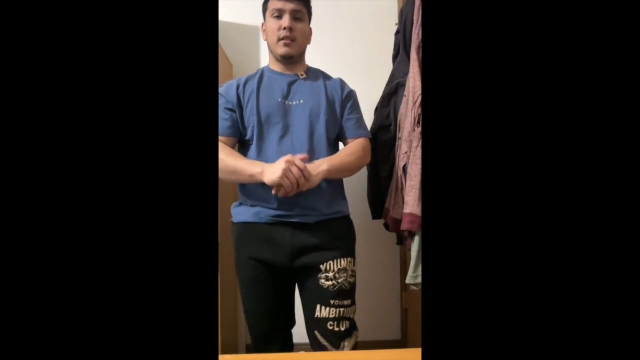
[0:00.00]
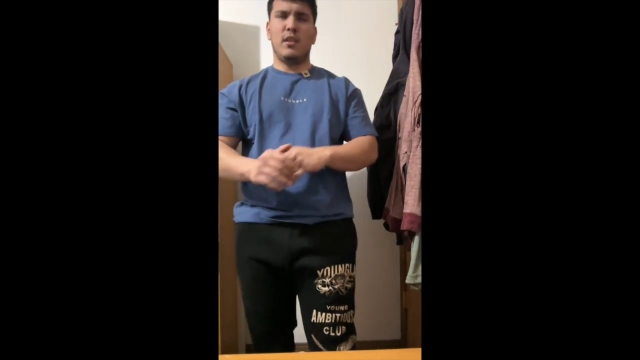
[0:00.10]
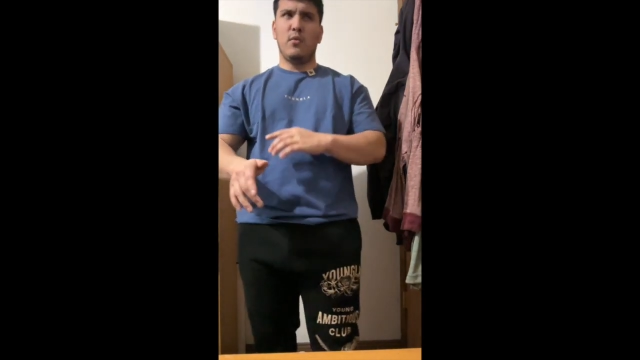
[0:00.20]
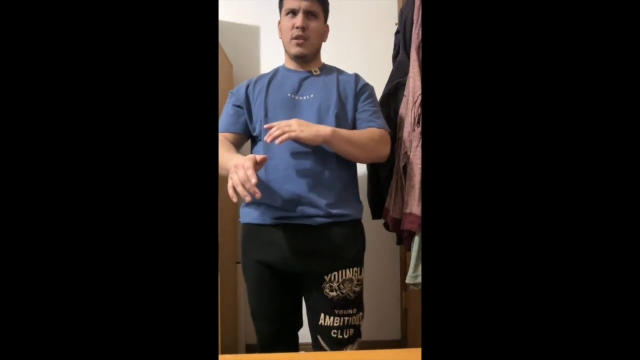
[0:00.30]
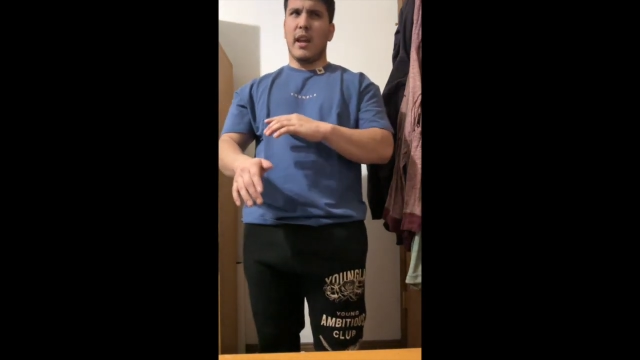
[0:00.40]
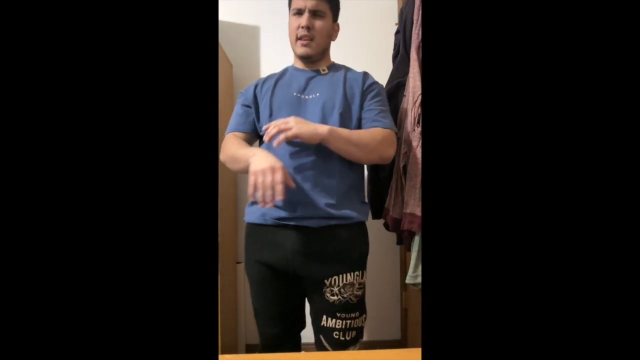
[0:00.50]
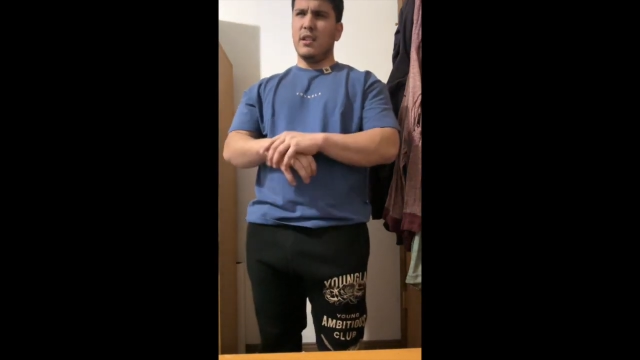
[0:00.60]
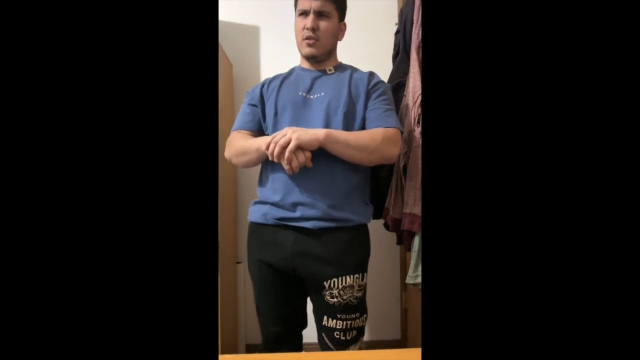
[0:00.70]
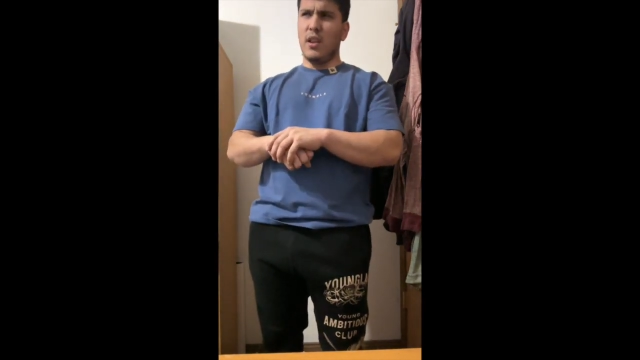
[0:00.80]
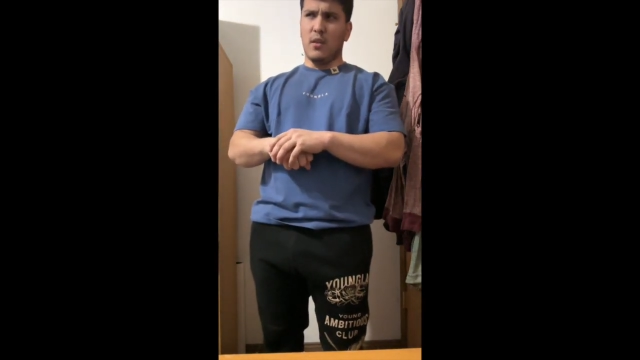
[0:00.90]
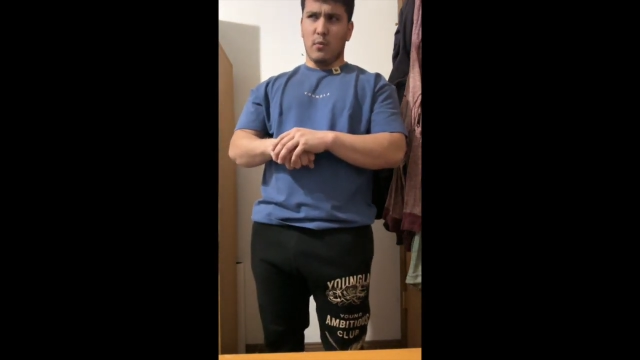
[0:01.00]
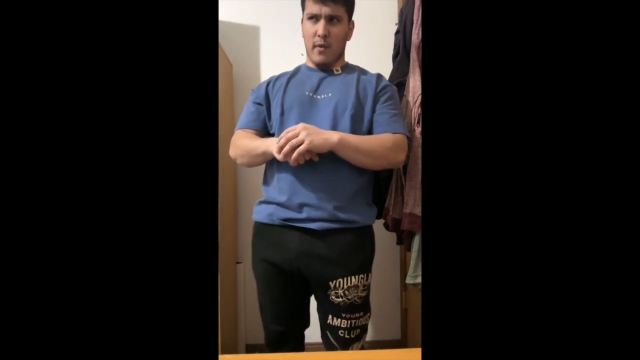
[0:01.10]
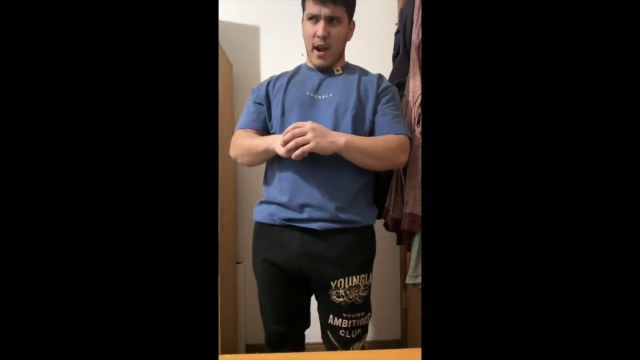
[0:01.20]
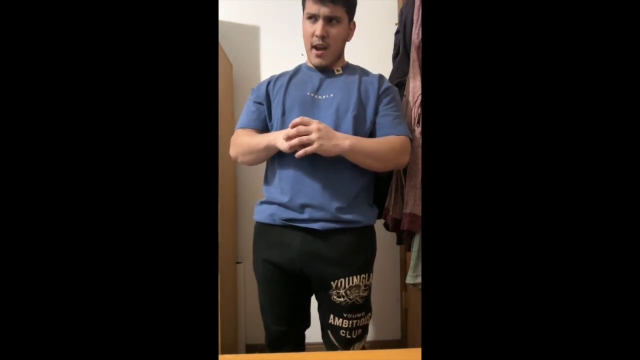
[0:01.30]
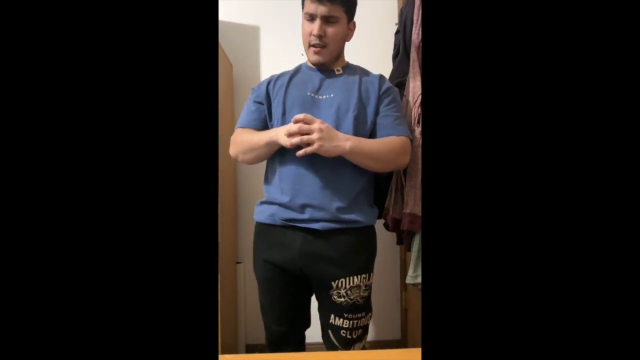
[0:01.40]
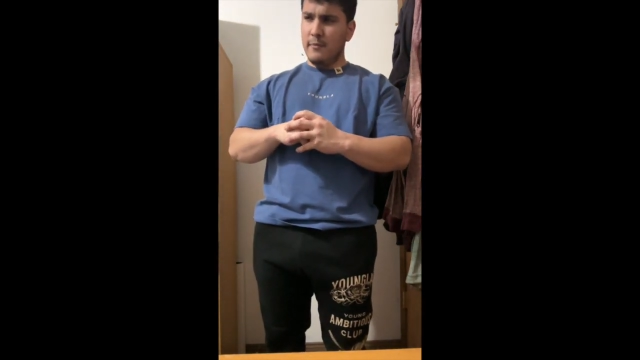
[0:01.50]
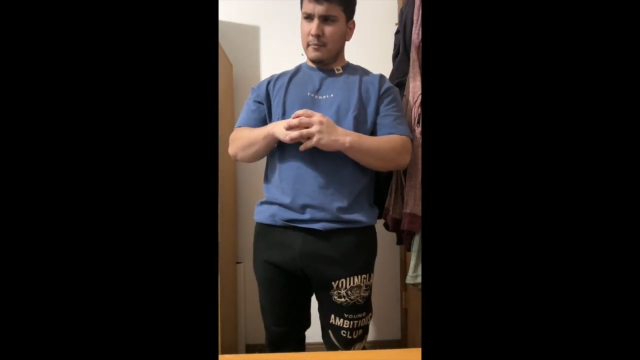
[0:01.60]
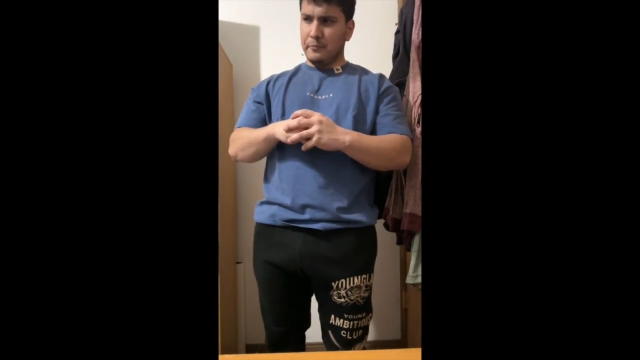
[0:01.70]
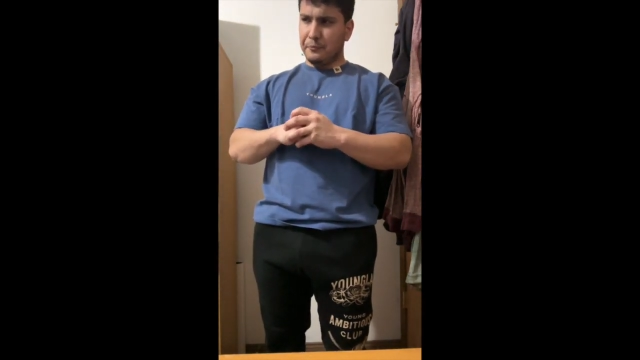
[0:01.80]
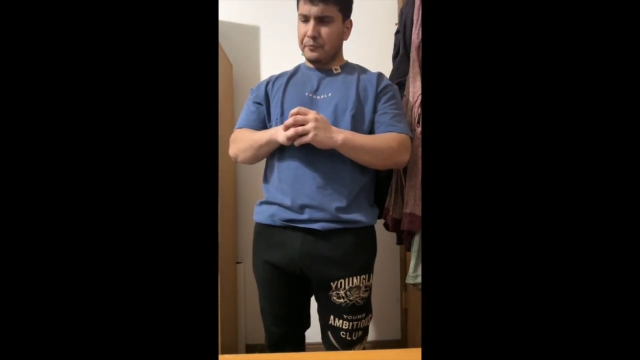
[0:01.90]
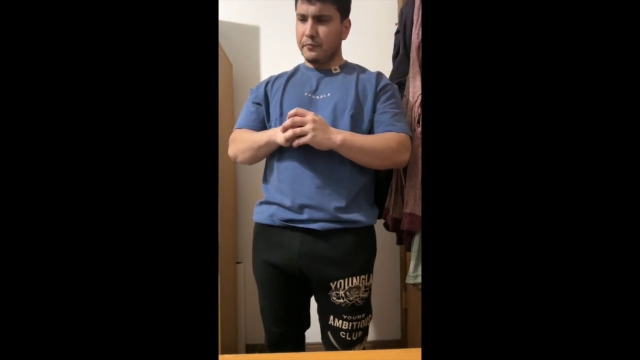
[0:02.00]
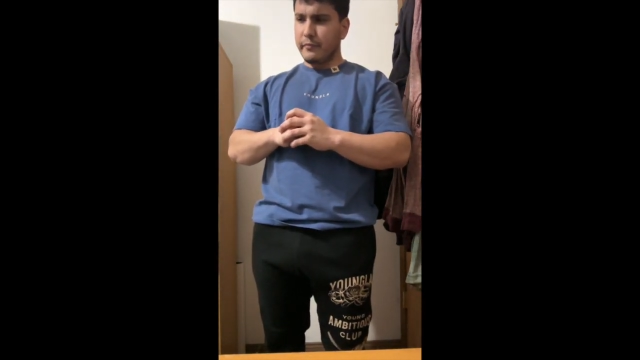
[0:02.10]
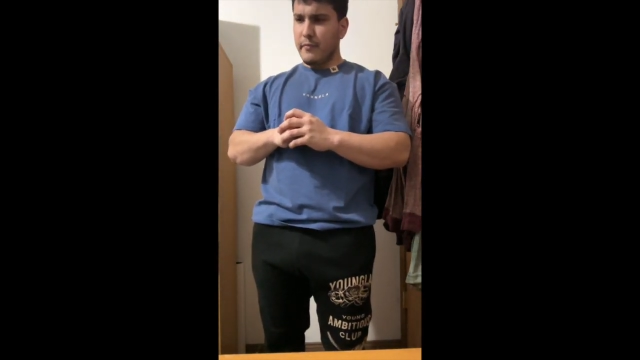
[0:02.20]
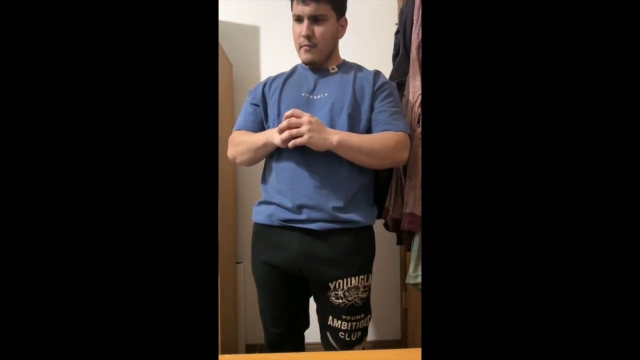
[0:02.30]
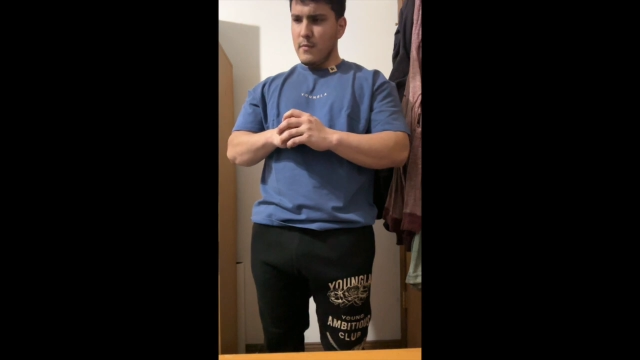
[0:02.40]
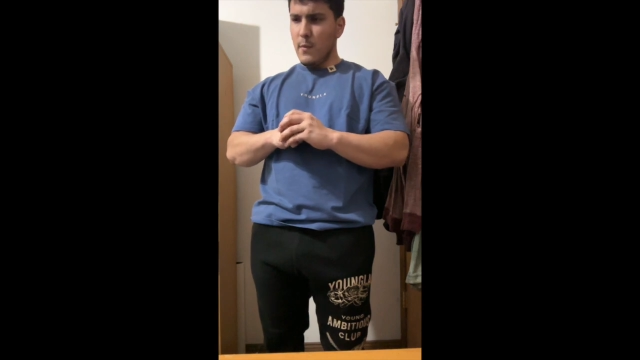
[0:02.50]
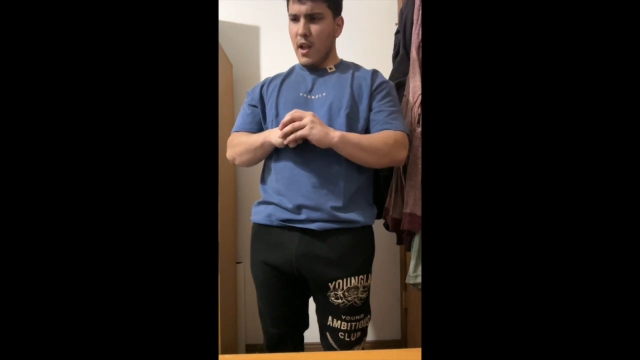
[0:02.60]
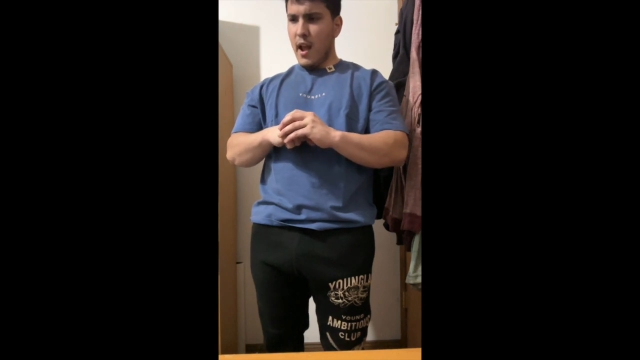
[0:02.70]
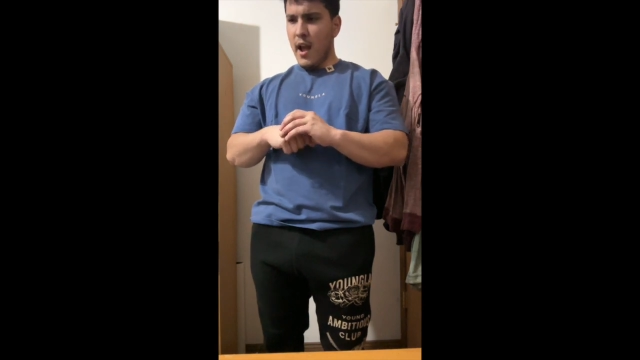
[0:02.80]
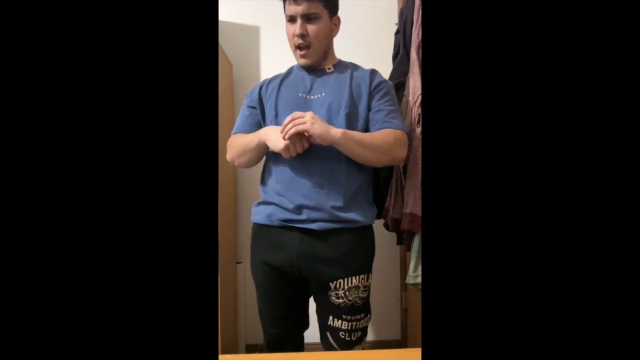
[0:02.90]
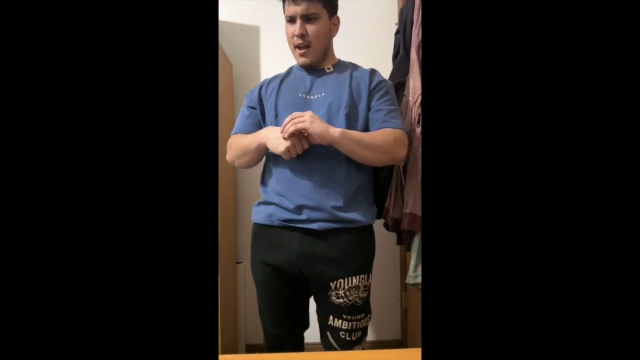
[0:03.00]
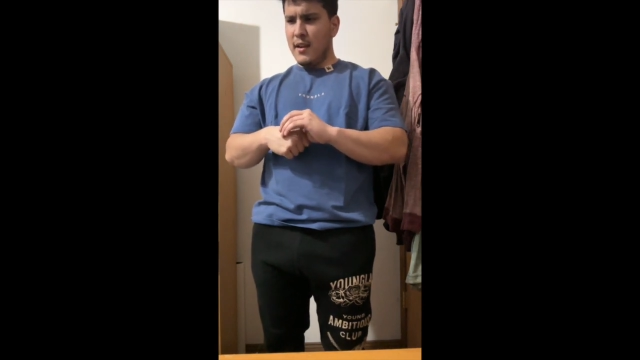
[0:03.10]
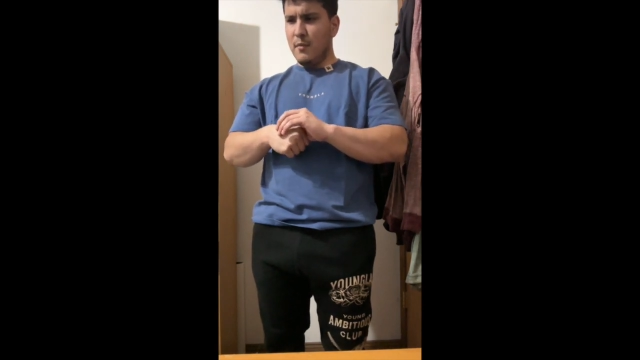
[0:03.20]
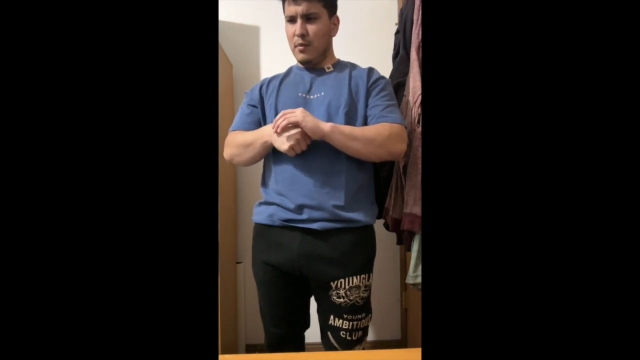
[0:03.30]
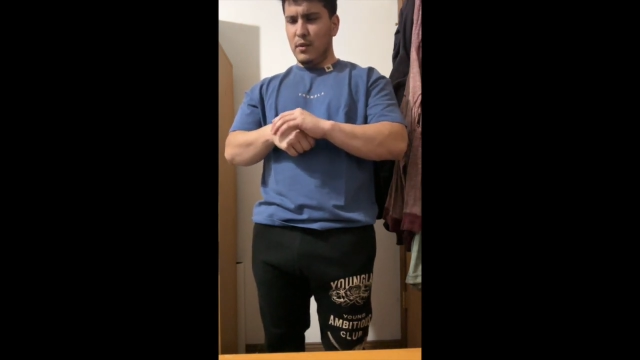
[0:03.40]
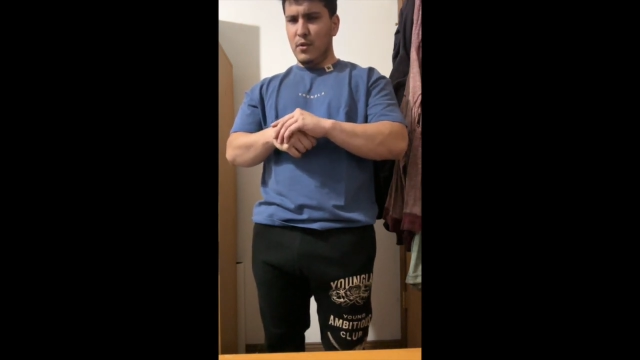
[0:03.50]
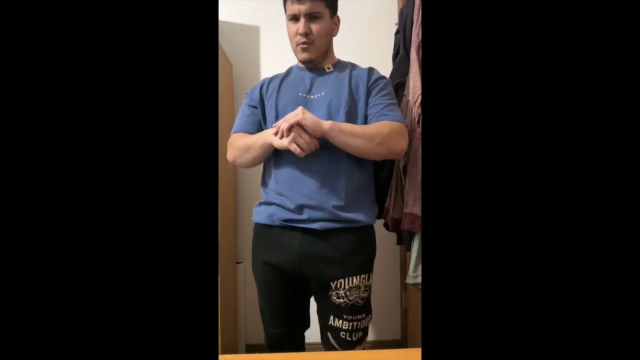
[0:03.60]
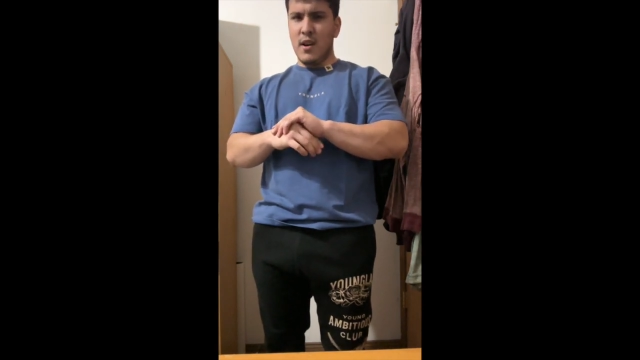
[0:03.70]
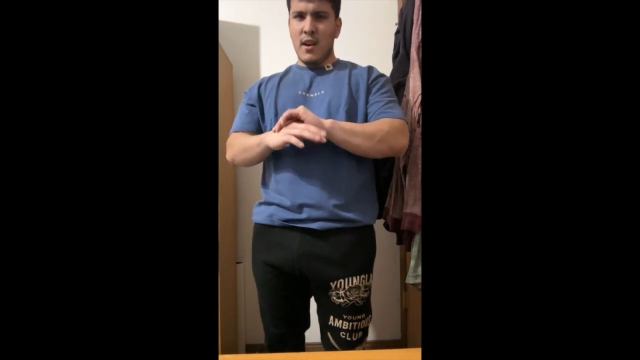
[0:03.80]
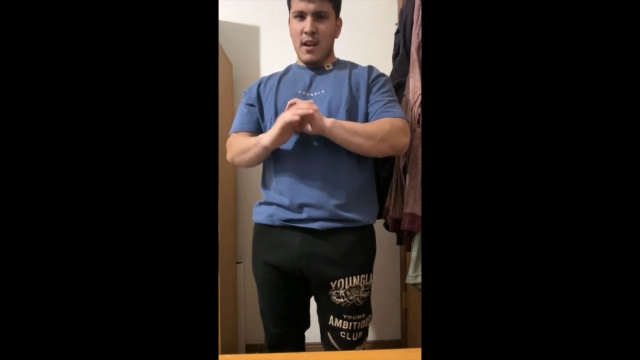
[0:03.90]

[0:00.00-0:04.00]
There was, I think, still like a red and a blue